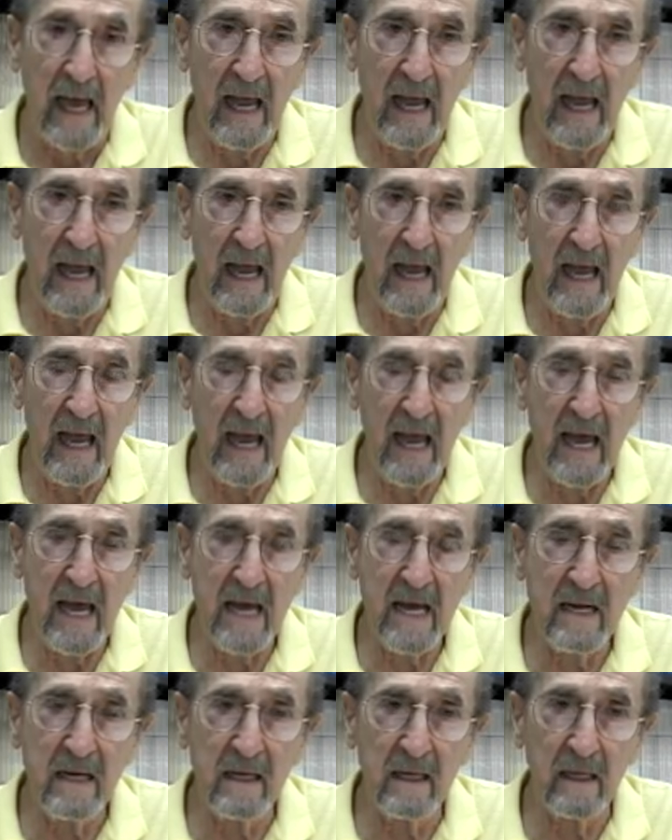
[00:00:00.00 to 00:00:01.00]

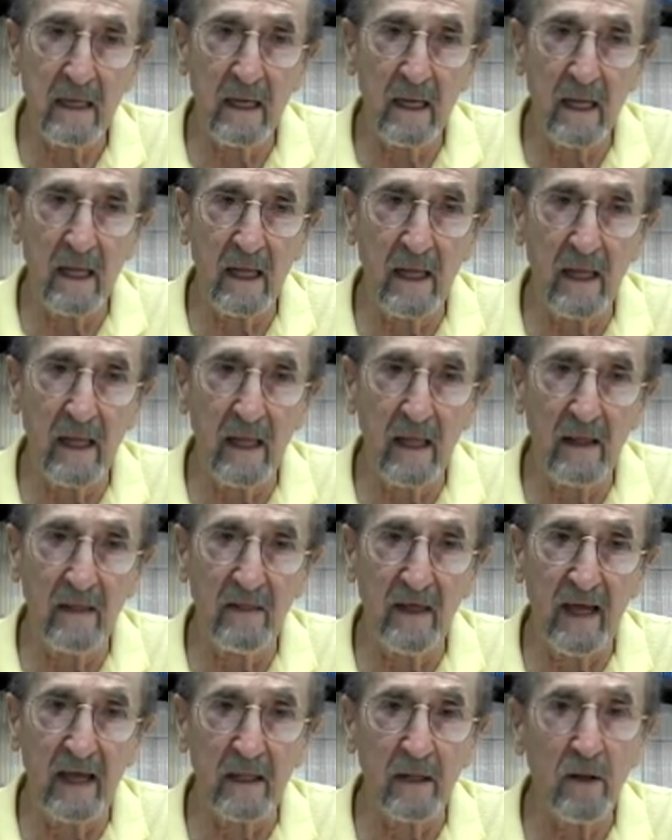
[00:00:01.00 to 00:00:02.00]
And
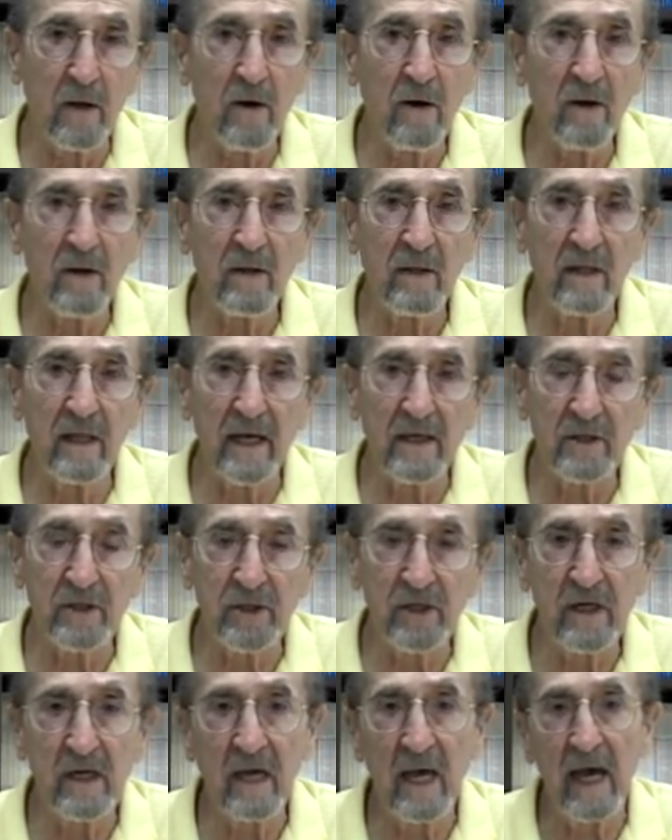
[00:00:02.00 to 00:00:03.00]
they learned that
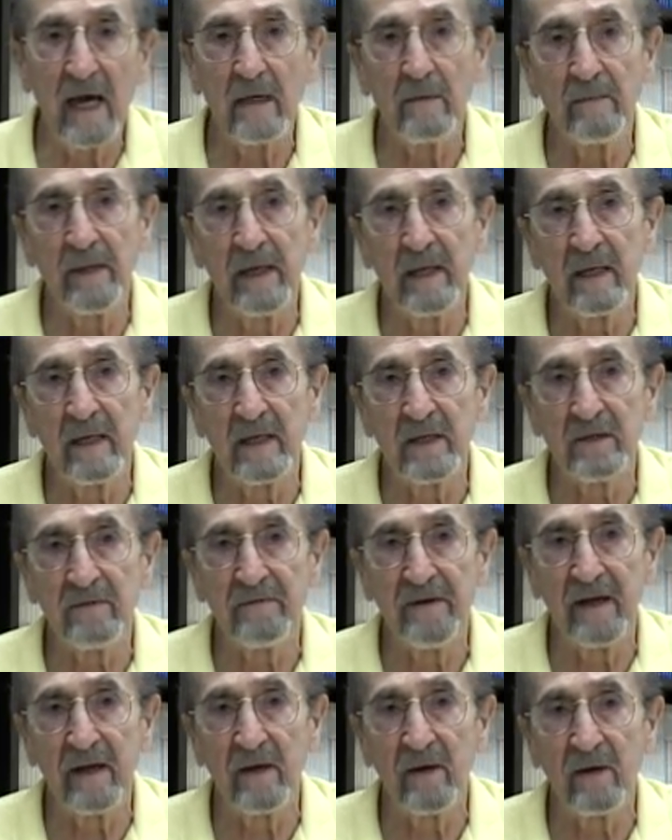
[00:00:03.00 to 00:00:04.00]
she had been
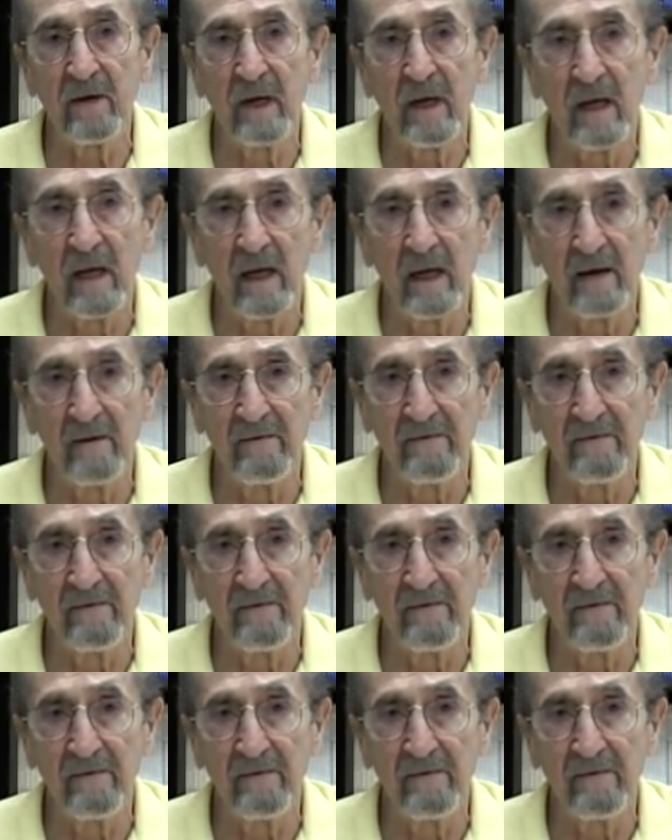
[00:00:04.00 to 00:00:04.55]
disfigured in a